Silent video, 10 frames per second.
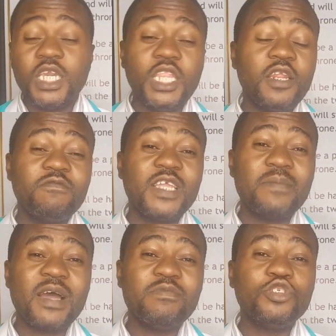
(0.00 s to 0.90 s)
A lot of
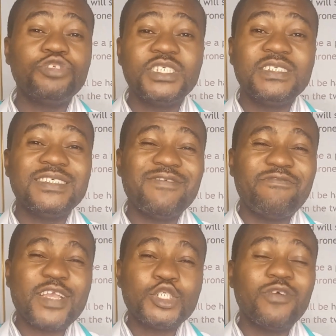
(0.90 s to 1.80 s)
them have been treating this
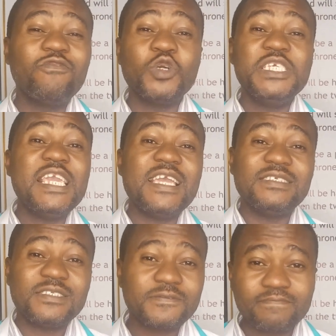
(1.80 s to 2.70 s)
infection for
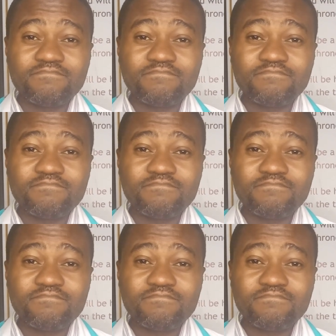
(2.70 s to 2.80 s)
years,